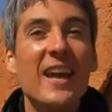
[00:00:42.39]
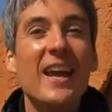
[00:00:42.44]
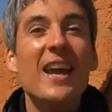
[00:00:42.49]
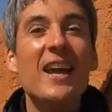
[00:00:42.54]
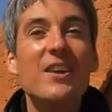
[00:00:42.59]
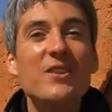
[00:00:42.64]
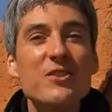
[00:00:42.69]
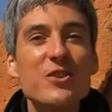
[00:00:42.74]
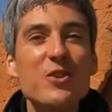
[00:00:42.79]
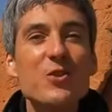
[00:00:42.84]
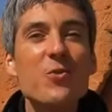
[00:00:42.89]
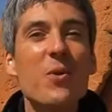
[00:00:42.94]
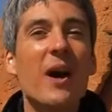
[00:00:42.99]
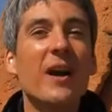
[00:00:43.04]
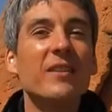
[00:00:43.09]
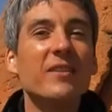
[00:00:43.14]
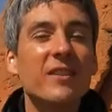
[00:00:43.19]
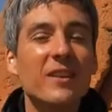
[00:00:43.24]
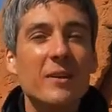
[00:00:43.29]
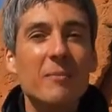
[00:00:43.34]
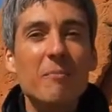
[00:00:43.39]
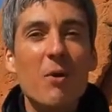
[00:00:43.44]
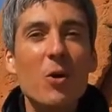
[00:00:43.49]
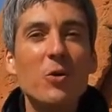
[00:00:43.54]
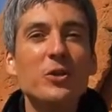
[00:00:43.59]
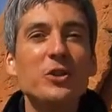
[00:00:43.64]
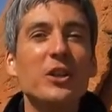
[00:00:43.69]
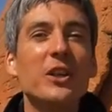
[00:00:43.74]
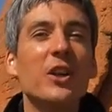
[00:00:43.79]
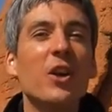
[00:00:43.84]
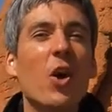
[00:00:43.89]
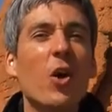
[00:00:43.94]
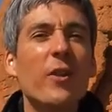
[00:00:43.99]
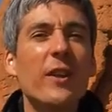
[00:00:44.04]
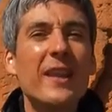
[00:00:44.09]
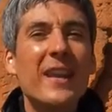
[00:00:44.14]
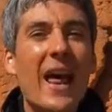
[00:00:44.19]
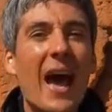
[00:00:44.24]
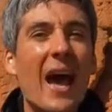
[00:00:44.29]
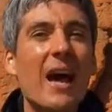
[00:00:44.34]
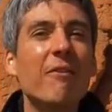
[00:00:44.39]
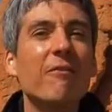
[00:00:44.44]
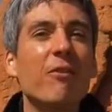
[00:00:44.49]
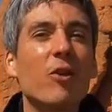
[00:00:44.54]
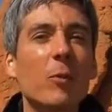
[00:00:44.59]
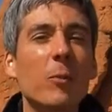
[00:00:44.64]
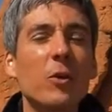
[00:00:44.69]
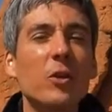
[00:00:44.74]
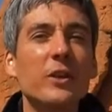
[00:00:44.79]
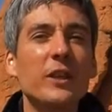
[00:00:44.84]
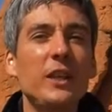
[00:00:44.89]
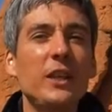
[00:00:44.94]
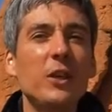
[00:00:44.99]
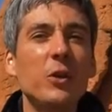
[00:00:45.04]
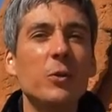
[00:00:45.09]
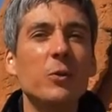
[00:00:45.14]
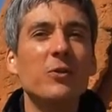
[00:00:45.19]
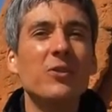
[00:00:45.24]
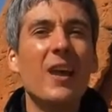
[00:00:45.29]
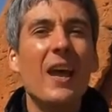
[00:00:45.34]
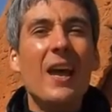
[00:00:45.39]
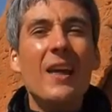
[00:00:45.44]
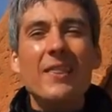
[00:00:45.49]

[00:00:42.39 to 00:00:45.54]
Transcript: and nuance and emotion and all the nonverbal cues